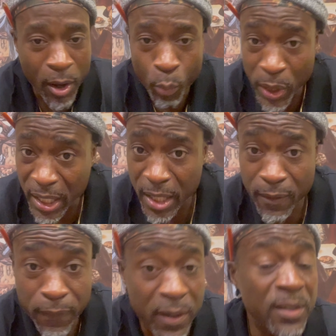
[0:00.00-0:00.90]
a weekend
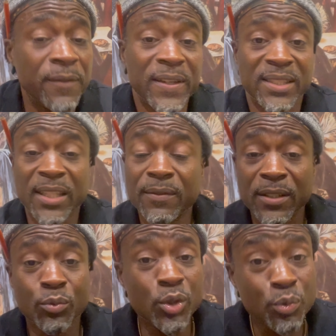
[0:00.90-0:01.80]
of fun and
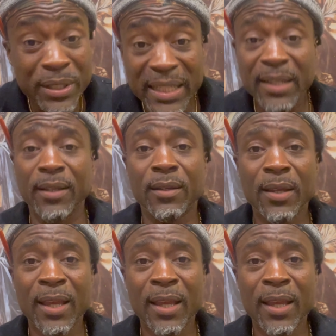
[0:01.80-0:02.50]
festivities, which we needed.